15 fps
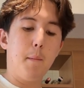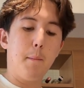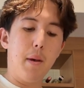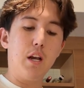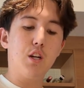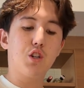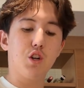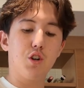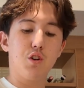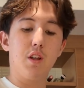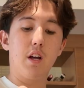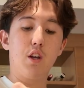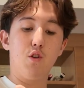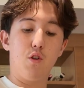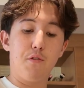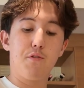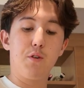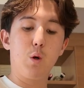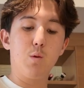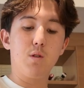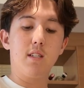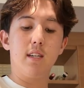make sure that your
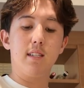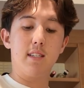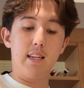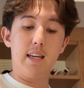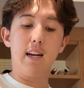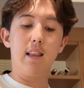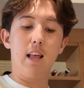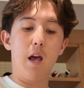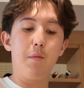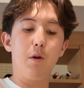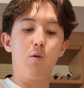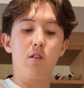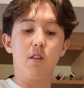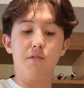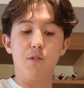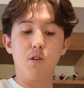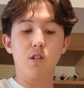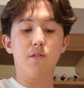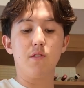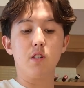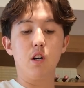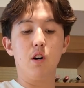frequency is in alignment with the
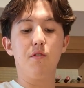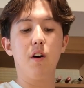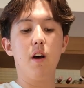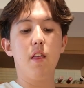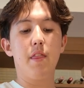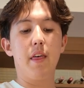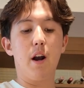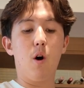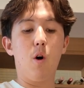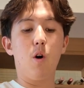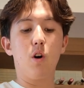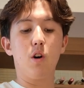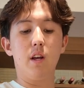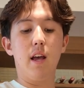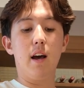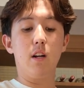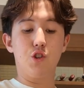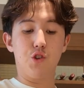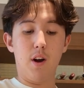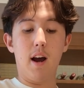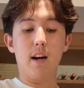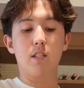version of yourself that already
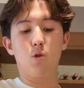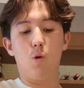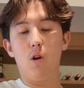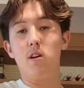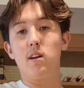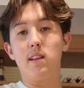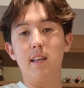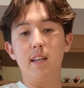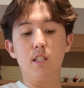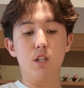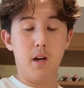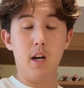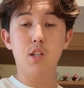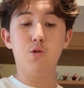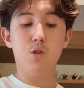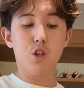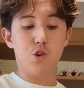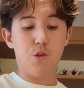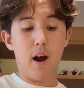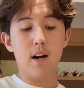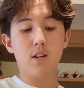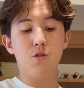attracts quality leads, because you
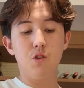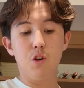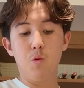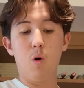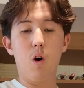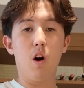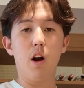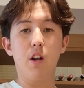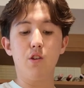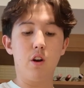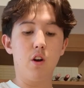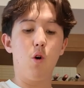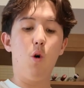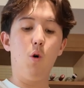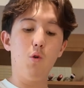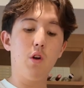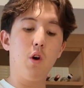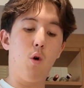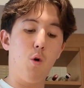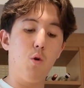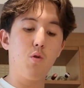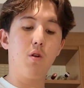attract who you are, and you can only
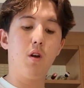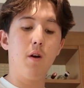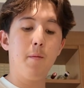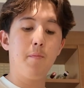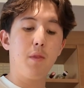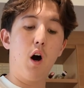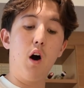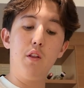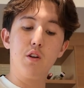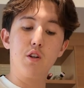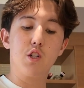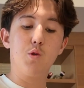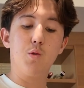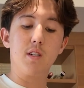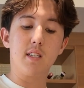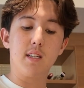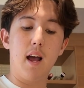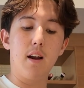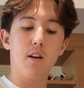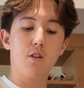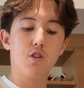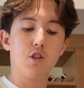hold others to a
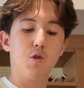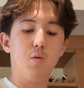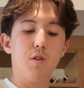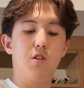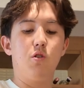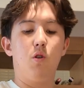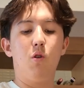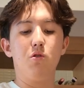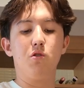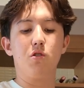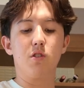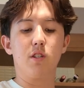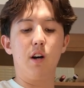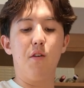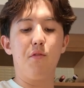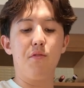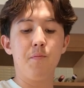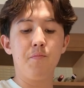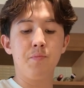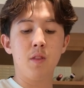standard to which you hold yourself.